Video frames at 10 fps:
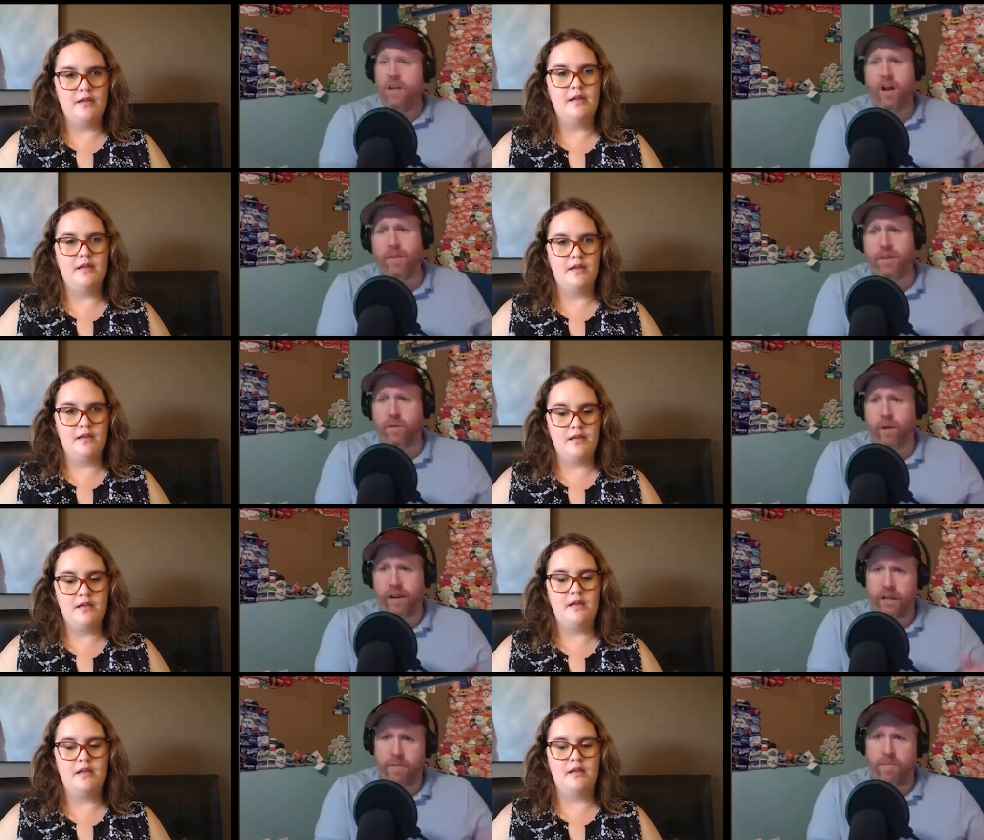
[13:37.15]
Speaker 1: Not about the
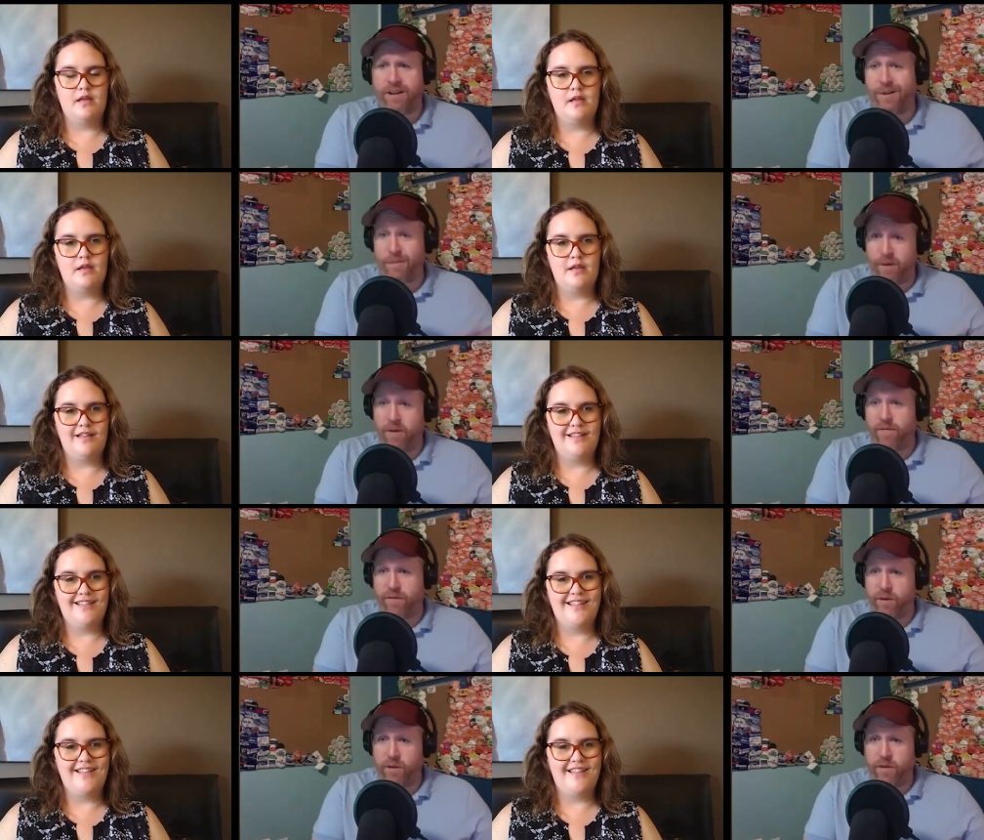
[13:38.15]
curriculum, but uh, about a
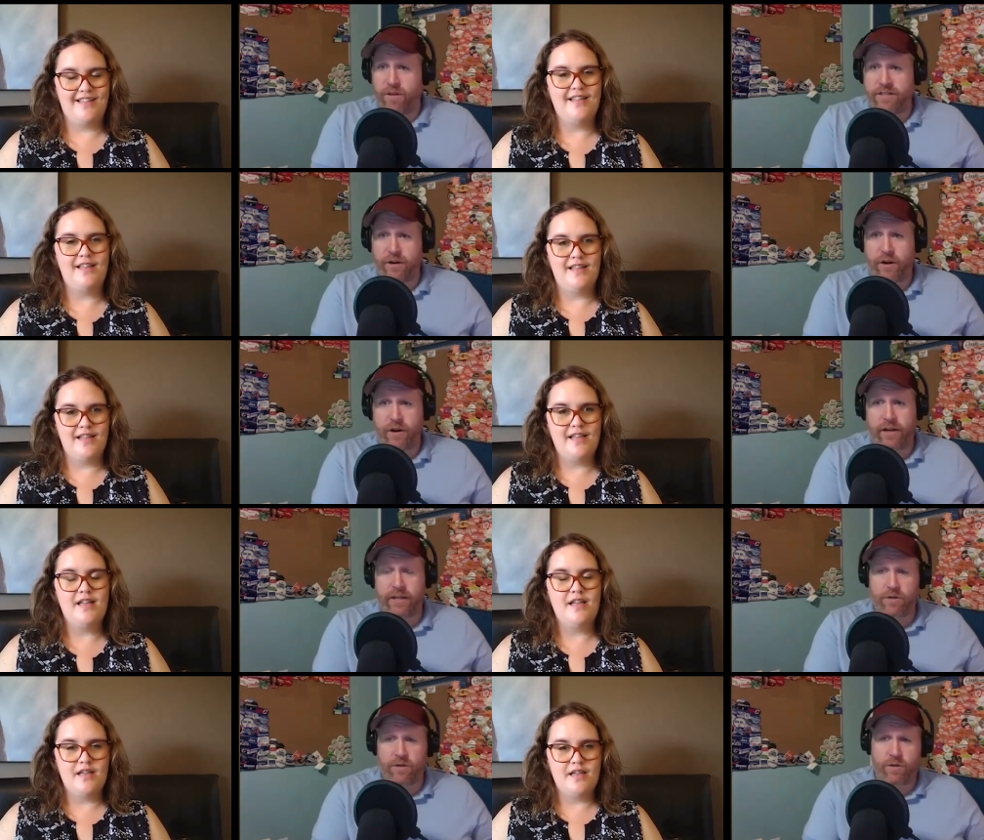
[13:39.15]
few other things that you're hearing at the
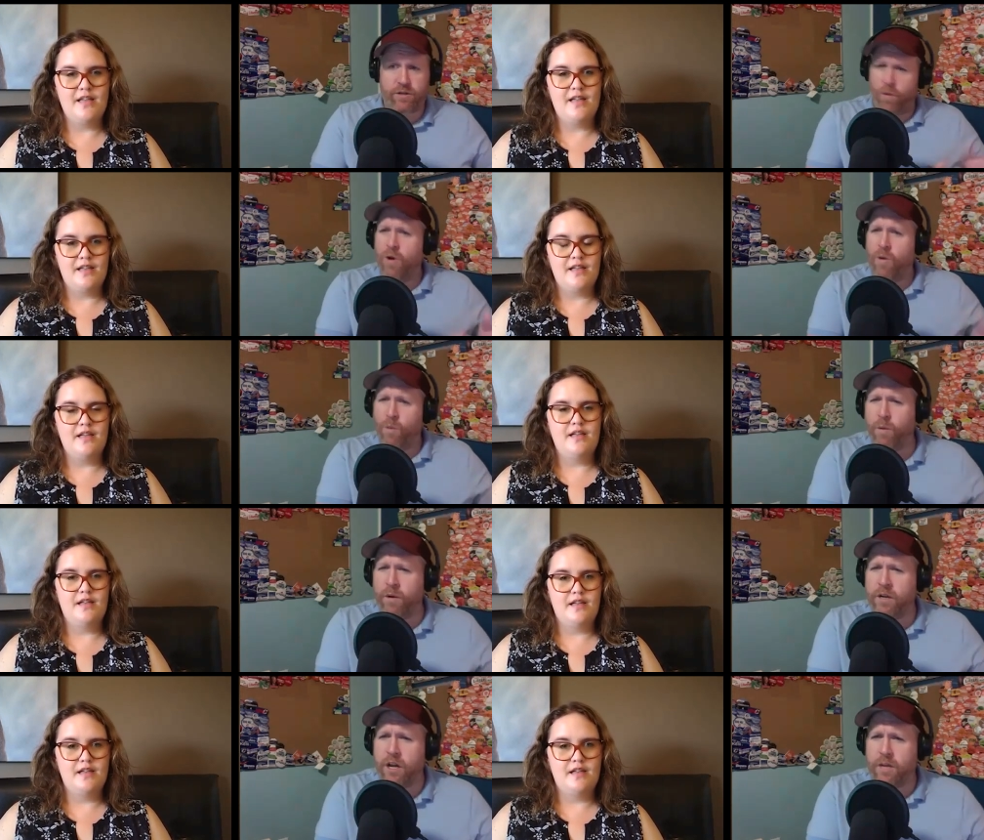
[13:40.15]
door. So, what were you
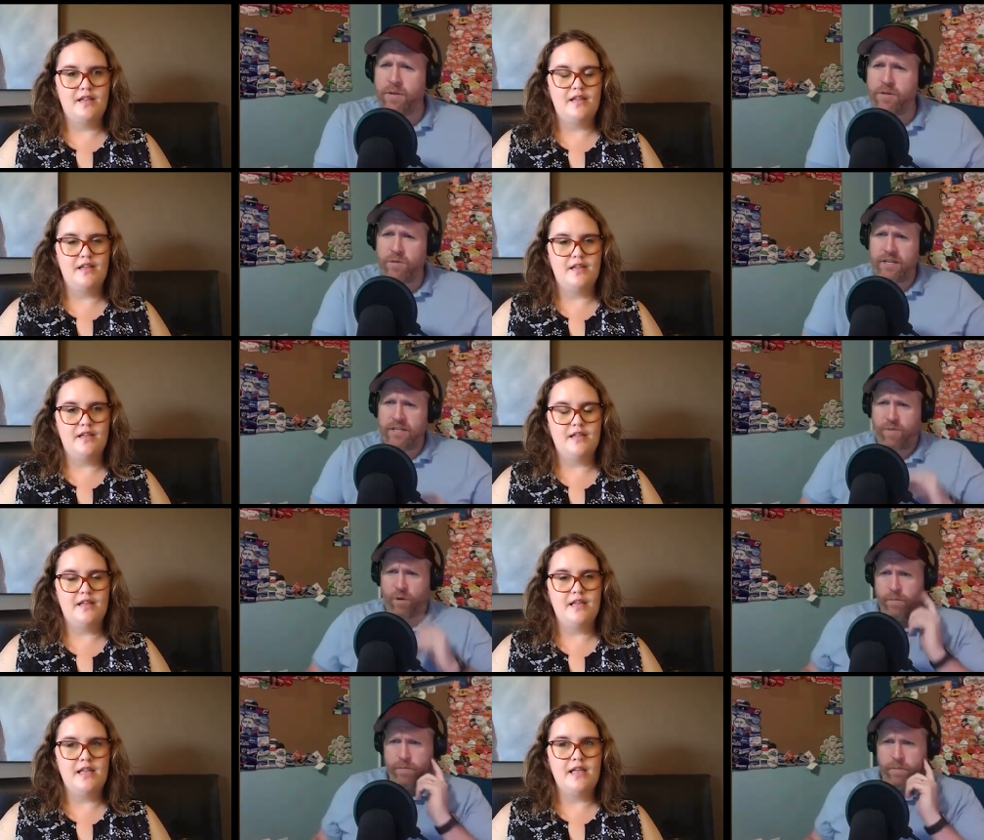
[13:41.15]
talking about school days for?
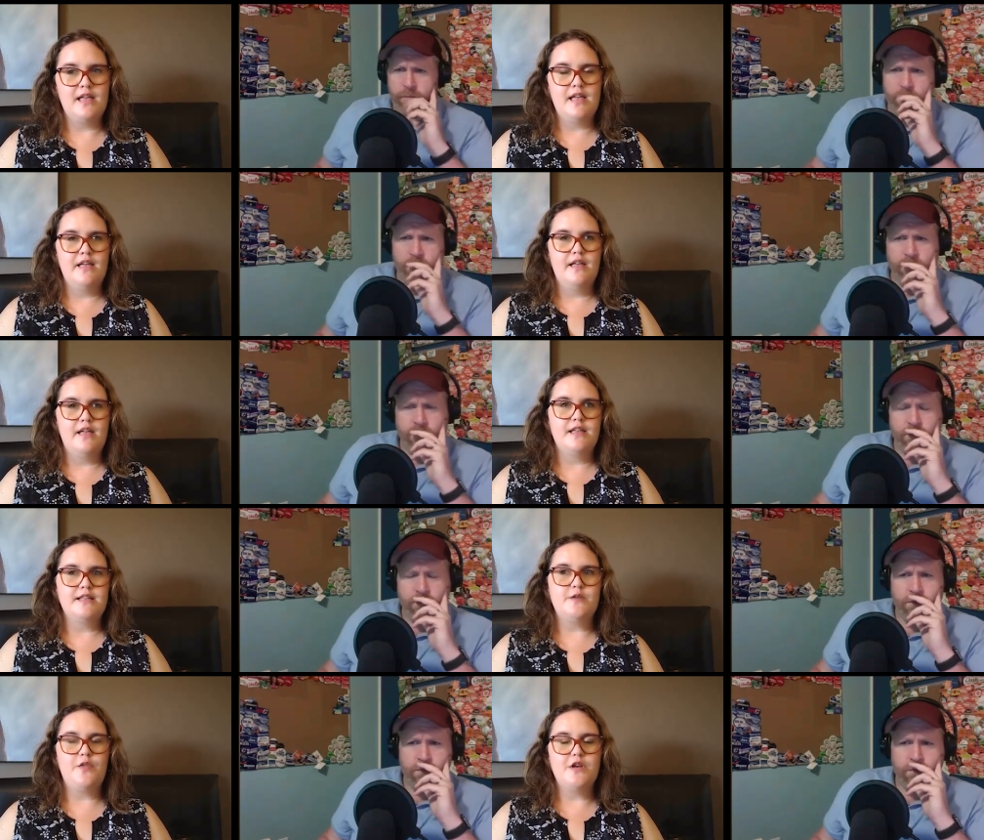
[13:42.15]

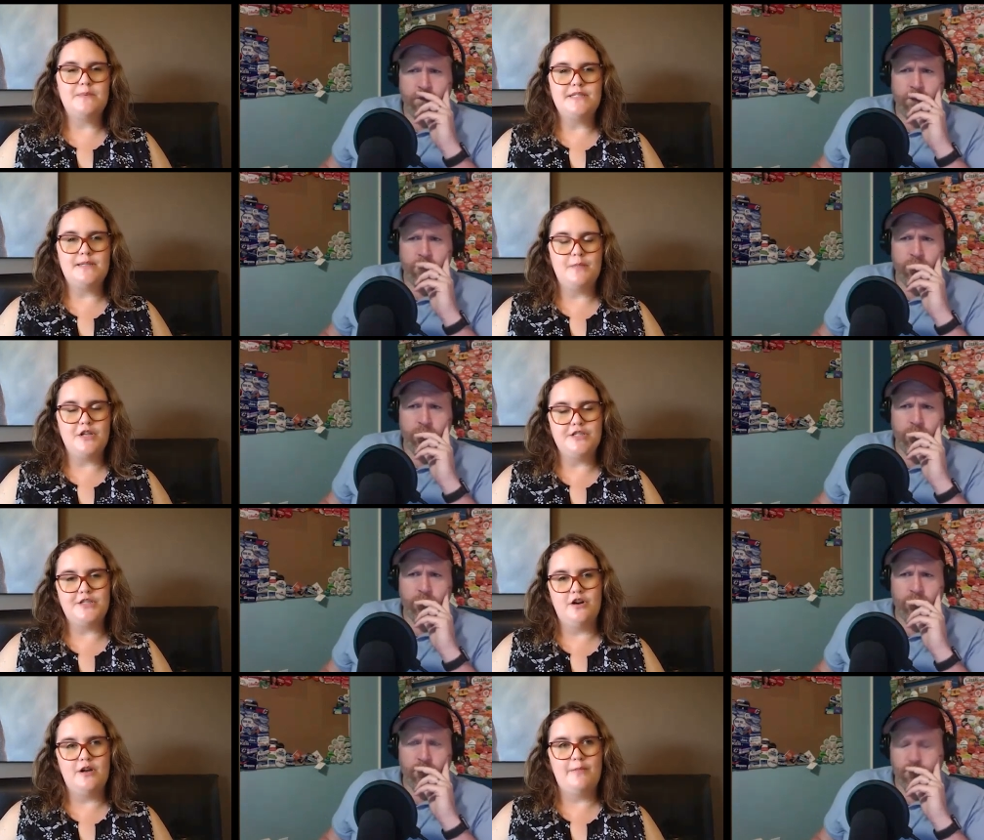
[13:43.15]
Speaker 2: So, there's been some
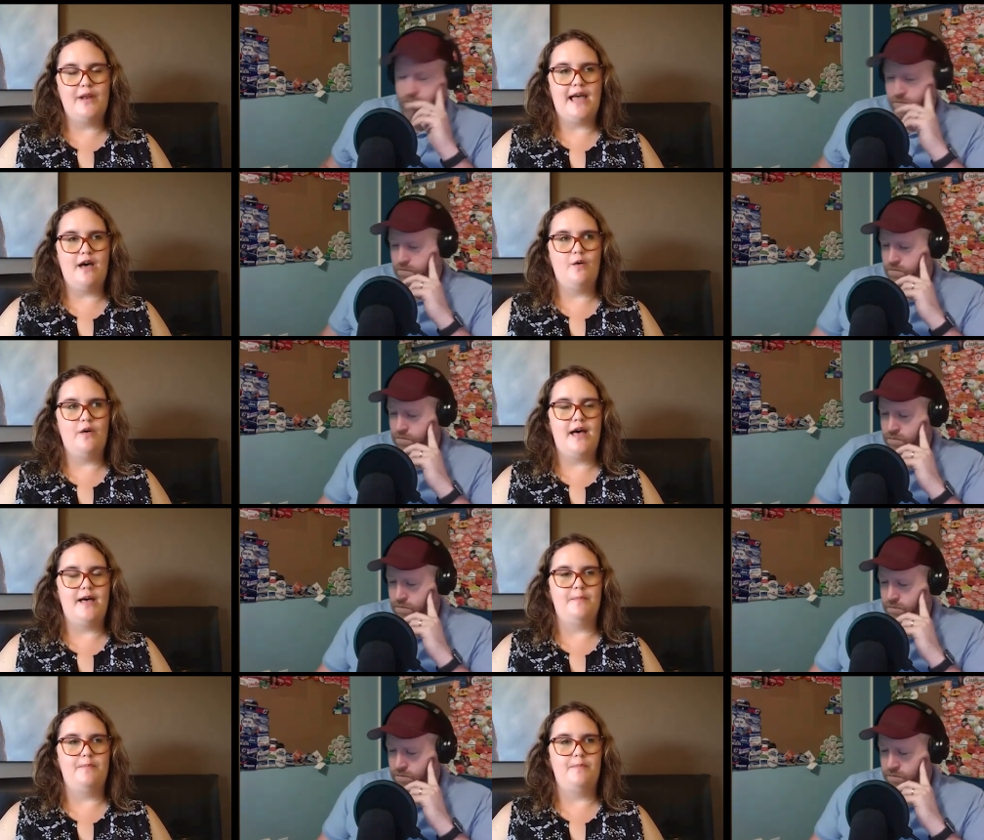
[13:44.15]
concern about how
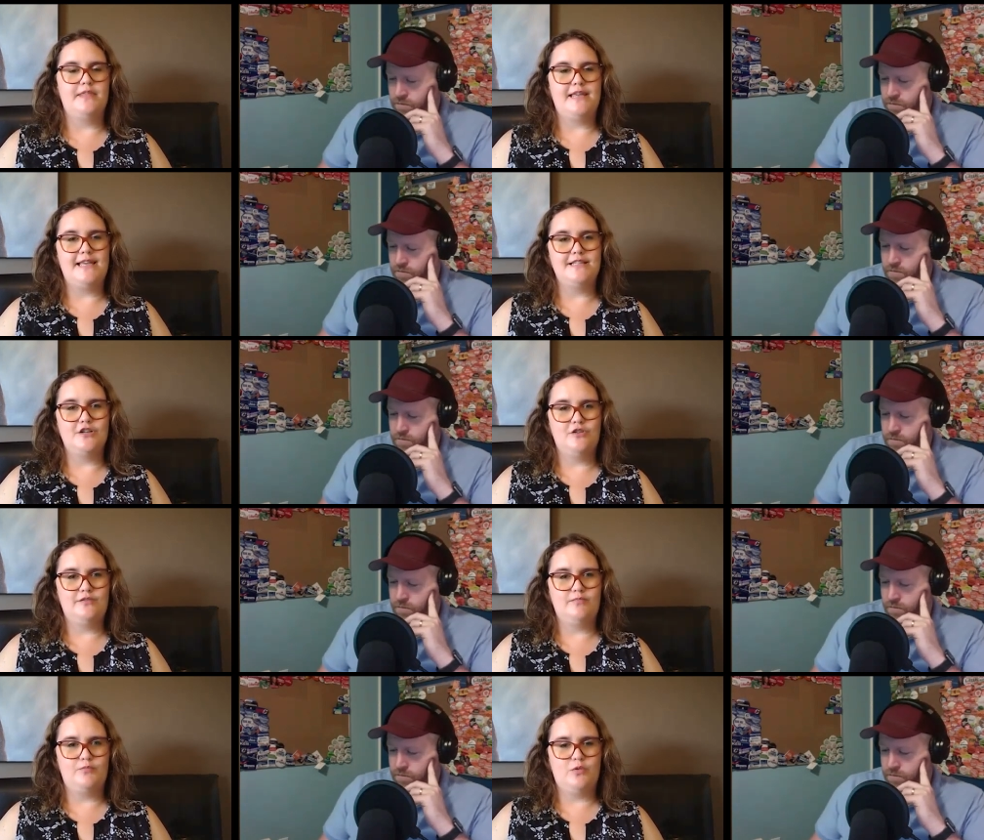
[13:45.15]
um, the kids are
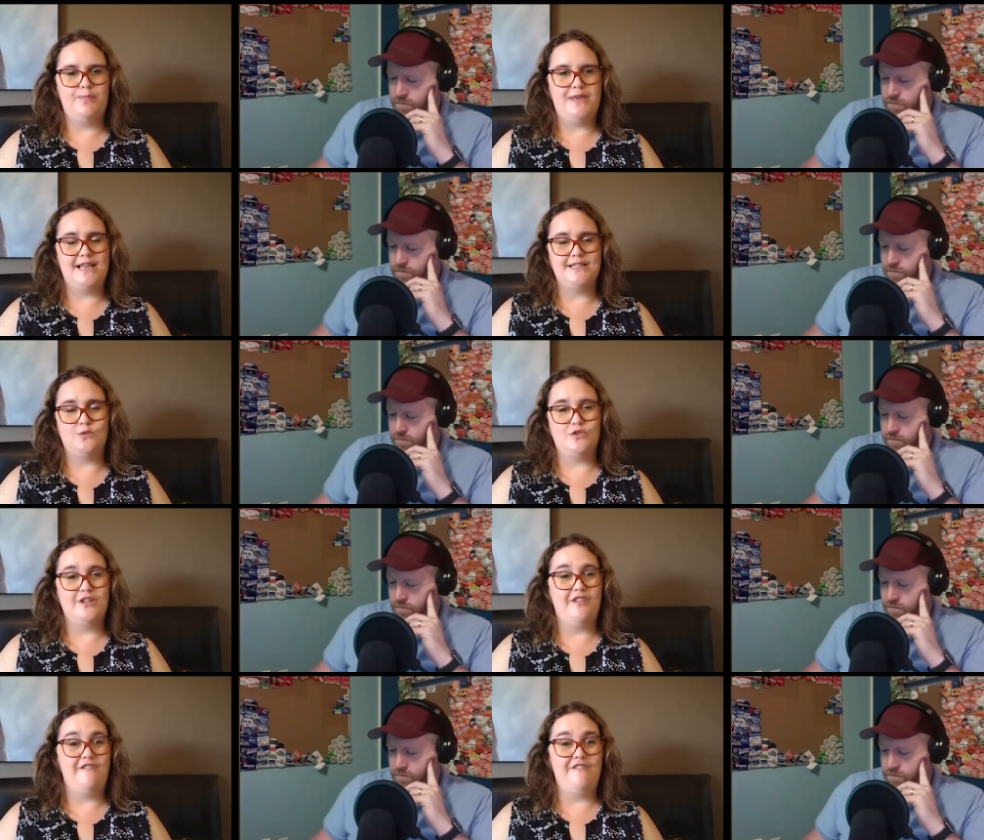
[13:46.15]
being at school till
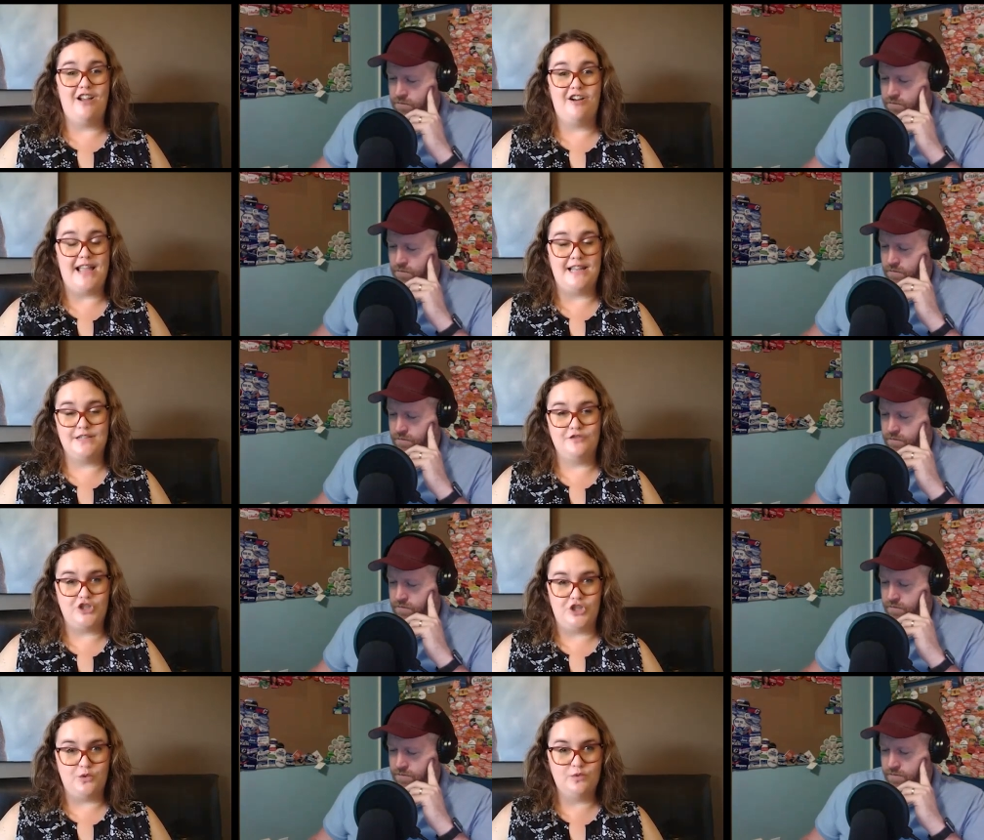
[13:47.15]
the very end of
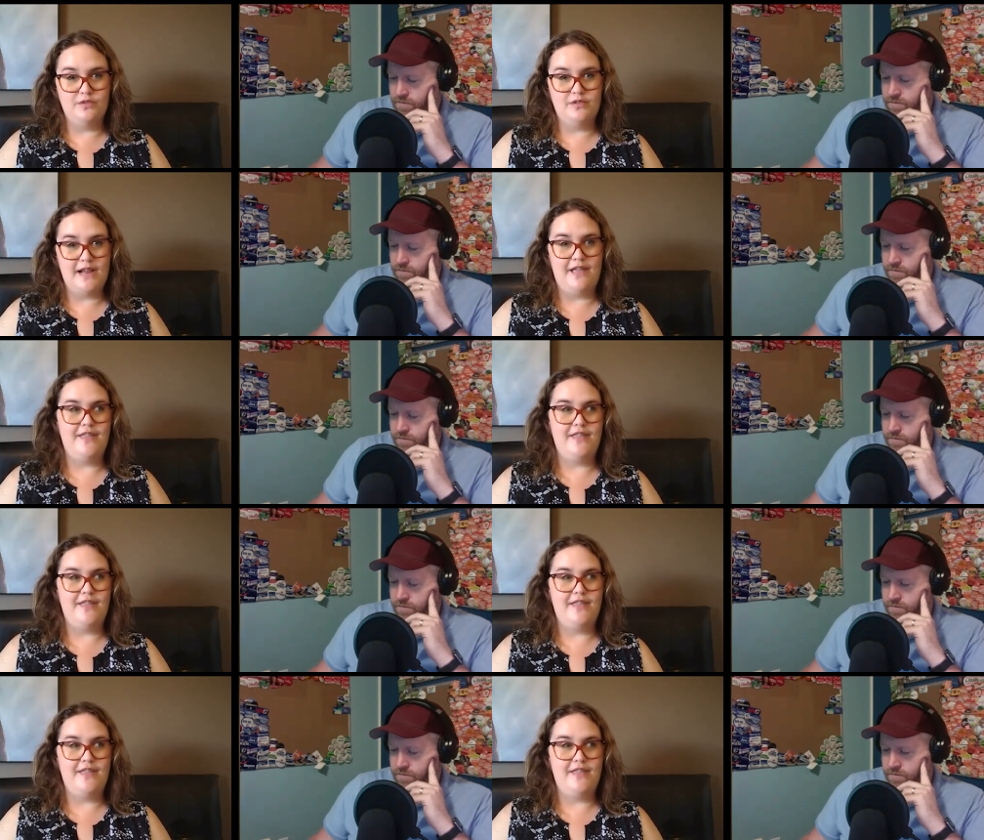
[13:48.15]
June and